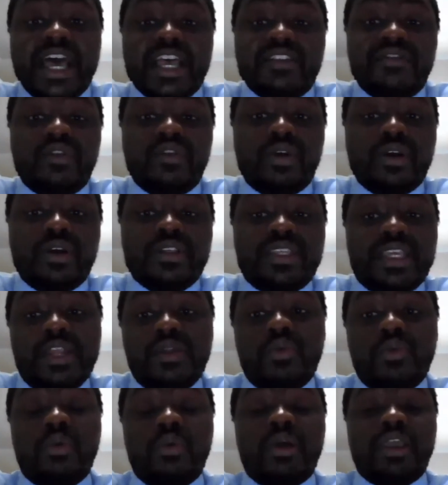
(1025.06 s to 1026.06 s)
task force,
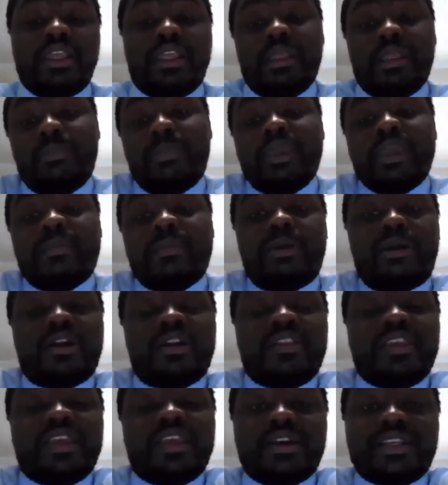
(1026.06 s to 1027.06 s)
and being part
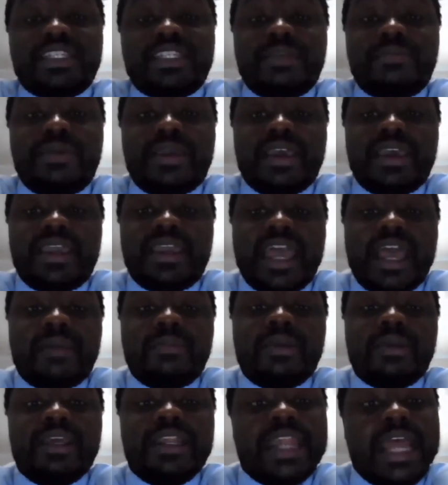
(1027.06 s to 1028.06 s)
of the Young CPA
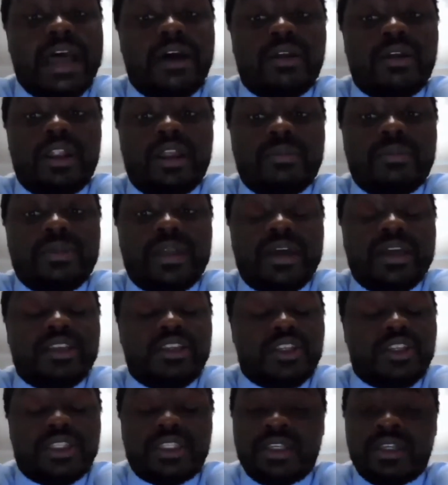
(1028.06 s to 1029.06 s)
Cabinet and now alumni,
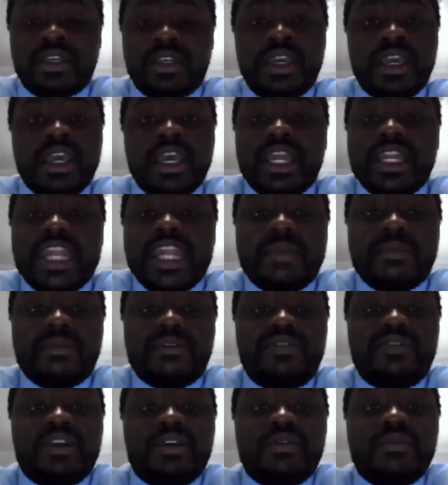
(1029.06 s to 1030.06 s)
just to name a
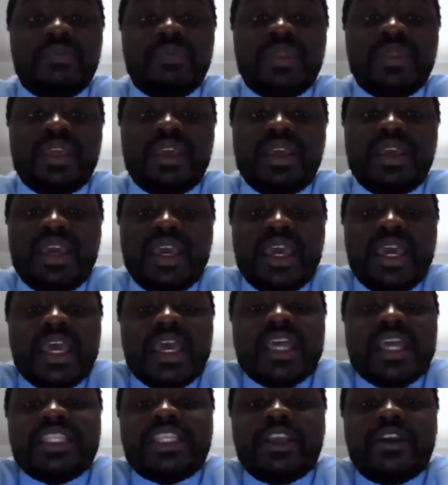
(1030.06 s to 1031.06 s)
few.
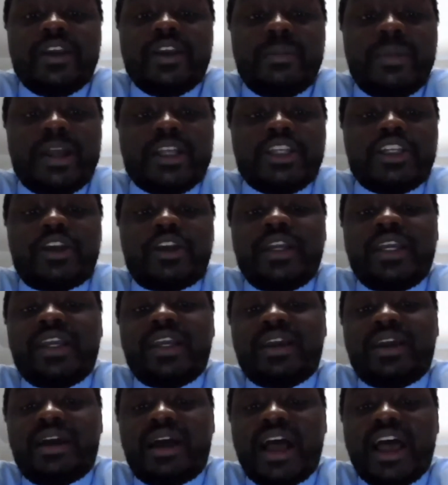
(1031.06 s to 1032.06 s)
During my
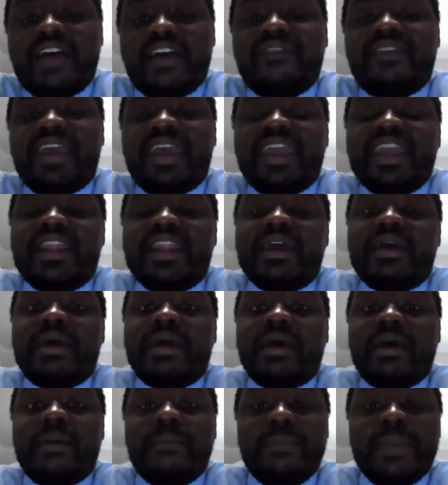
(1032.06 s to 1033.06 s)
journey, I've gained
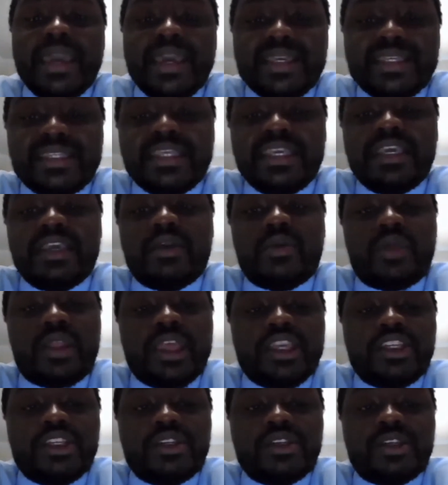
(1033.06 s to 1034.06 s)
amazing
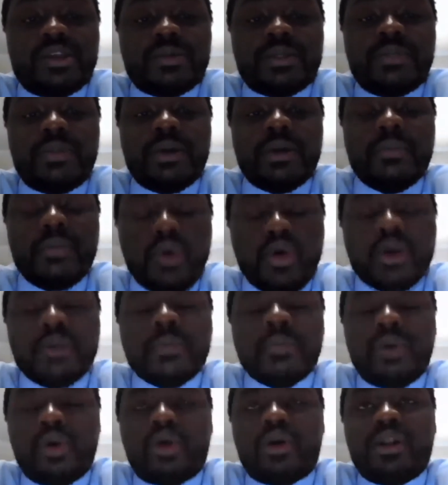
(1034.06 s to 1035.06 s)
relationships, but more
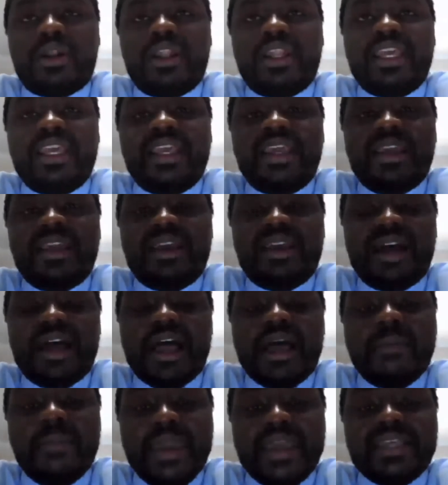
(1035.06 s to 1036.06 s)
importantly,
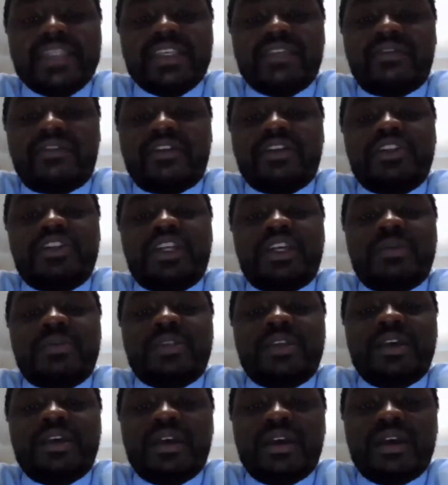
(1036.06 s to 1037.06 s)
amazing
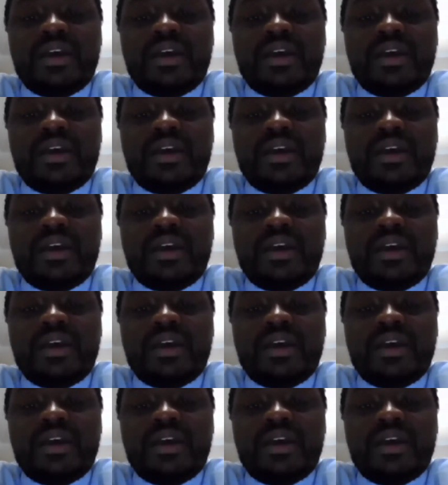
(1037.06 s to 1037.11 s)
friendships.